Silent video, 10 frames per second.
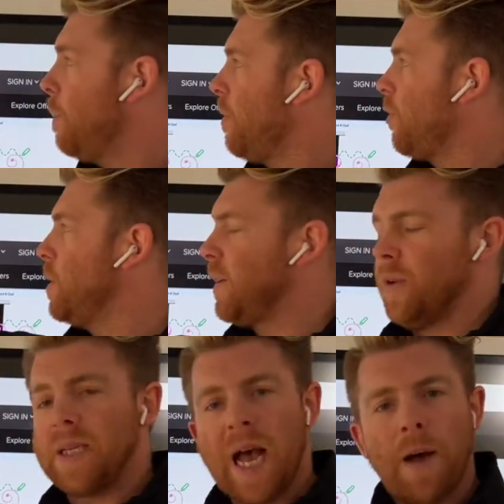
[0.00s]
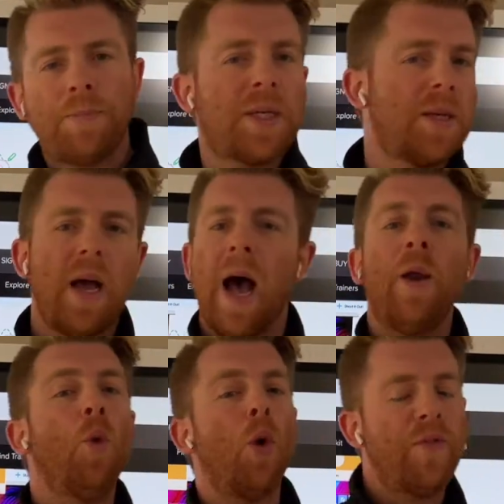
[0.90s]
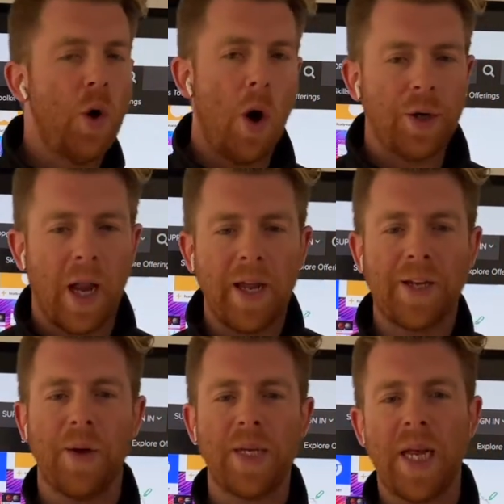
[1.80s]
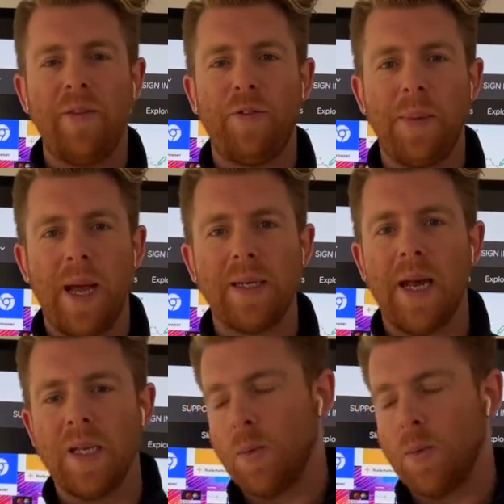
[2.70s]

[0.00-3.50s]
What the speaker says: through different tabs and all of your online content from that as